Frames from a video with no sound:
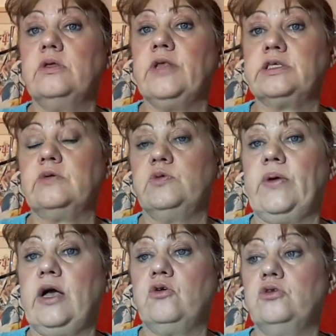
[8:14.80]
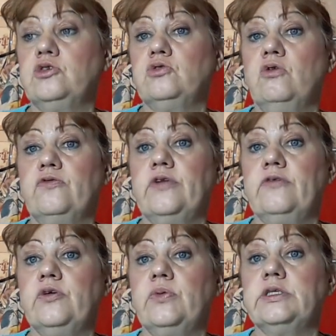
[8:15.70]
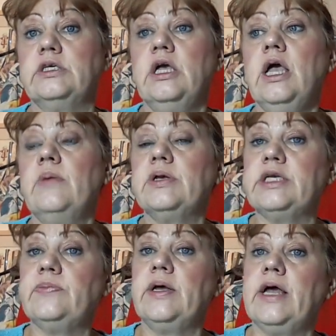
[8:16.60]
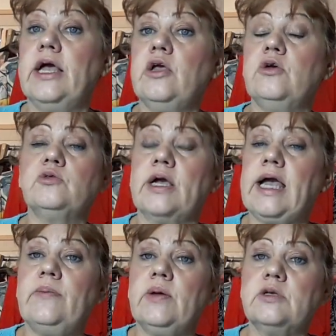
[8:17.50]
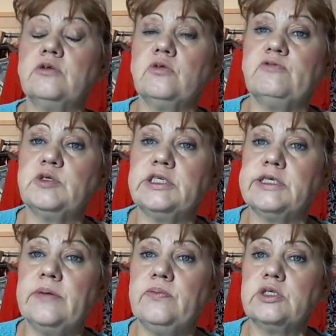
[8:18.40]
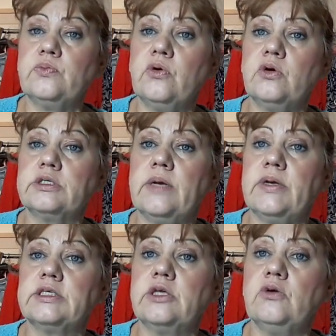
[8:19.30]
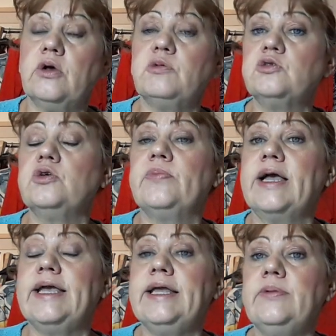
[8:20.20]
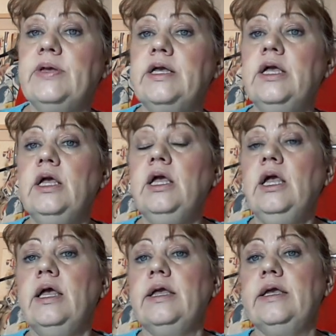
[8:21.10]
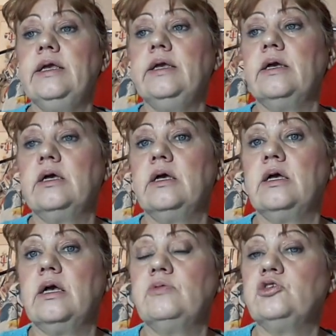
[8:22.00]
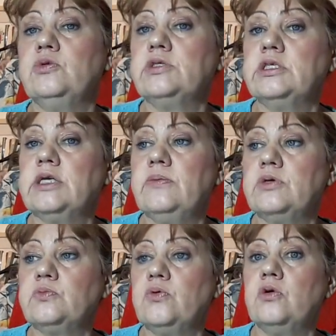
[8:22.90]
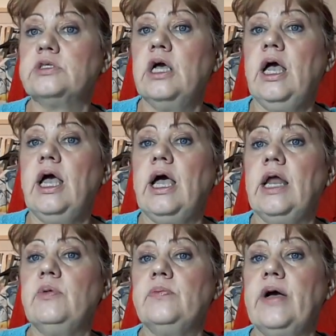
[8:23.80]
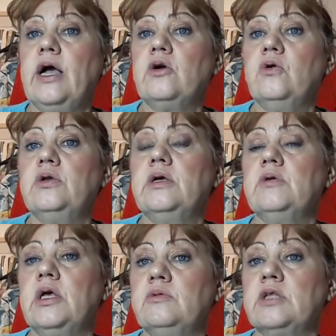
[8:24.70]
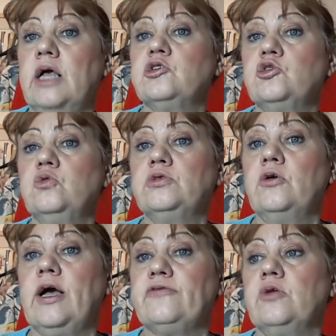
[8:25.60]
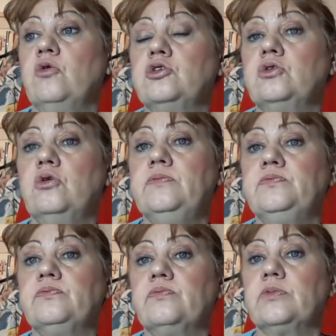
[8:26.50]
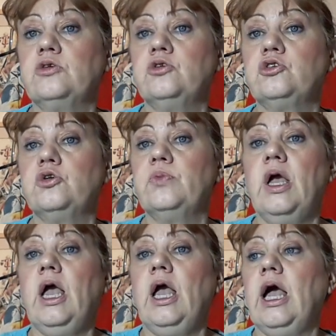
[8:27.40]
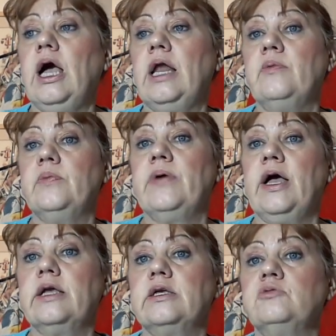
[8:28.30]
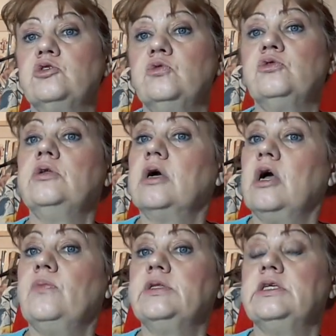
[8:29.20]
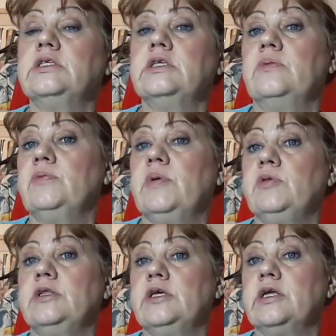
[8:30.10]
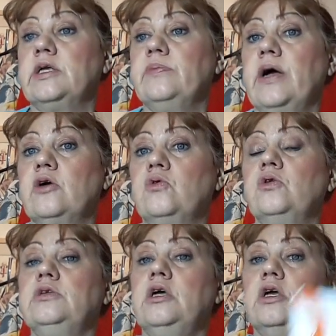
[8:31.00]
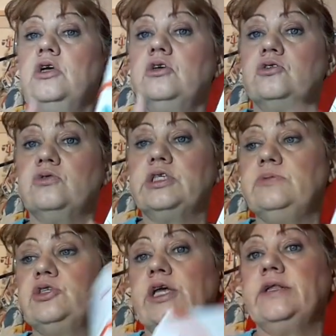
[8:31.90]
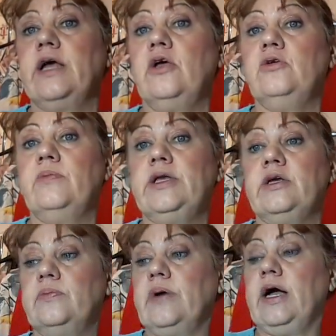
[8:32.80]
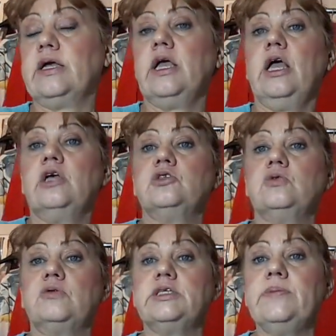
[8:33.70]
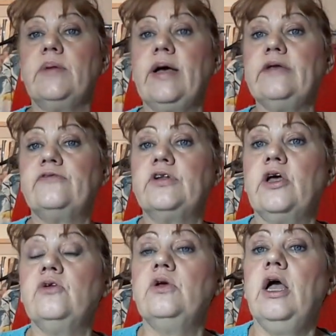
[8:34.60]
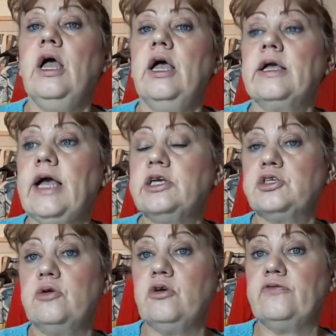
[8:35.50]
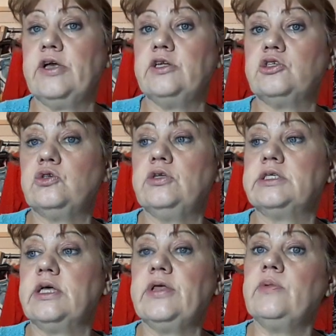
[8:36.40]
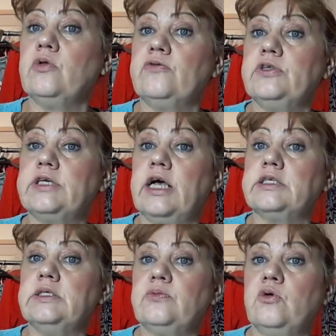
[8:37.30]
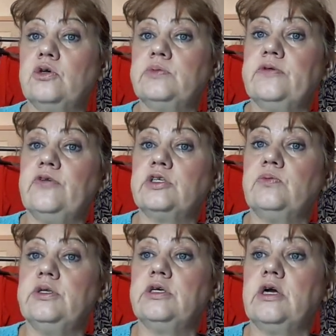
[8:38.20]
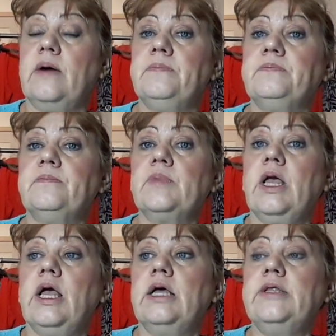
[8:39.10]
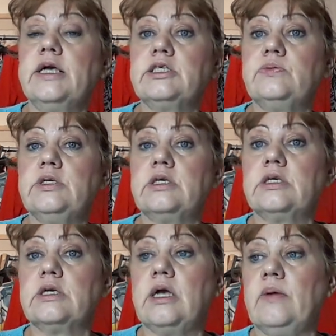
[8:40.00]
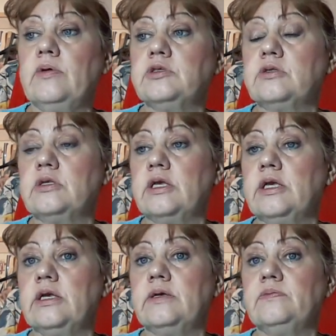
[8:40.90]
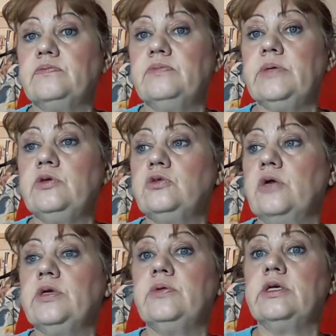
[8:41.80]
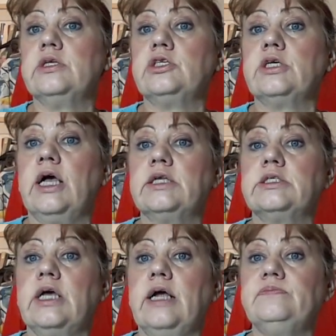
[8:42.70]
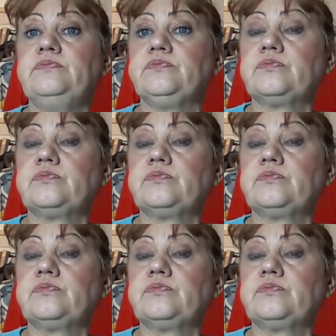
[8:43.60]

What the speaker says: this comes back on stock for everybody, but keep an eye out. I can't remember if it's December's box I missed out on. I wasn't going to buy it anyway. I'm sure it was December's box, and I went back on it, like, sold out after I watched it on YouTube, and I went back, it was sold out, and a couple of days later, but maybe a week later it came back on. So keep checking that out, it might come back. So I'll say bye bye for now. Catch up with you all very soon. I say I think it'll look fantastic. Box will be the first one to come. Next week, I must maybe do a wee weekly chat starting.